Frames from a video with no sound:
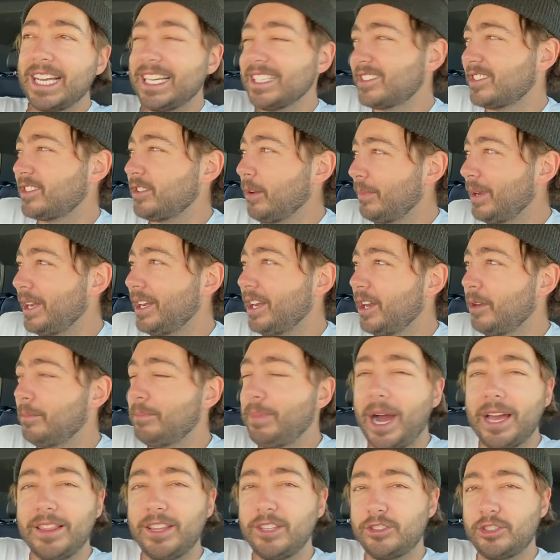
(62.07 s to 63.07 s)
I guess somebody
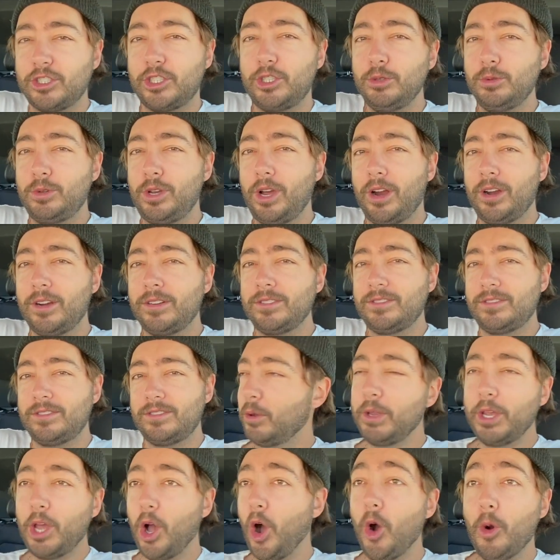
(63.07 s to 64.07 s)
didn't buy these cue cards,
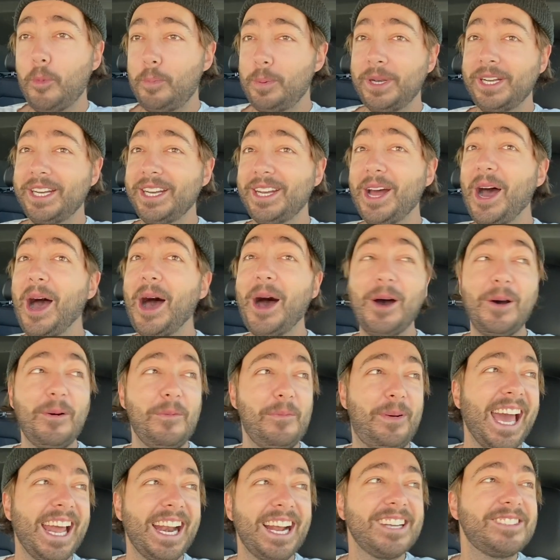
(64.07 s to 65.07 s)
so he opened it
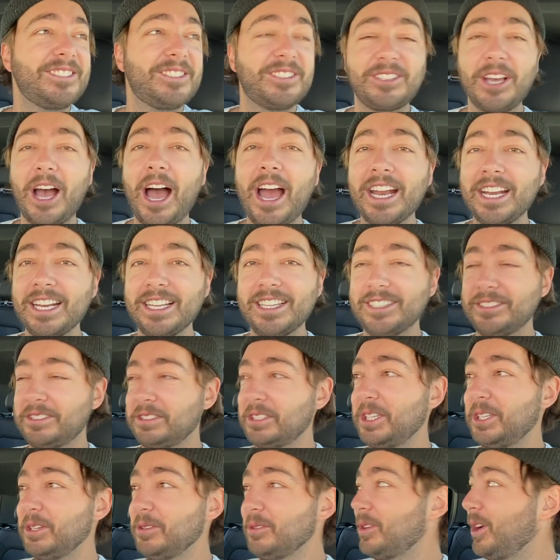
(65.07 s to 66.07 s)
up, and I signed
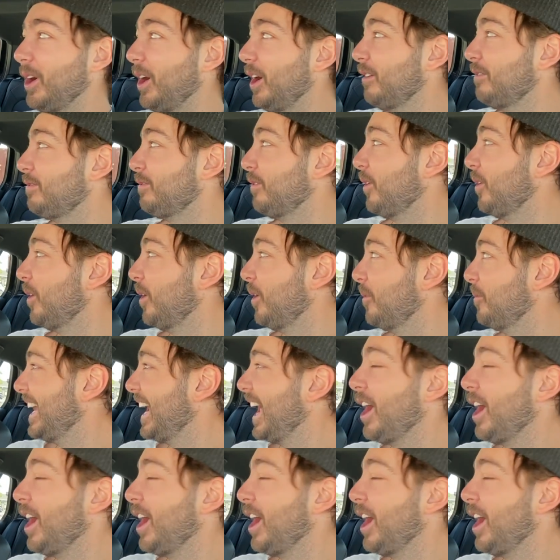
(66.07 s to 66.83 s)
this cue card for him.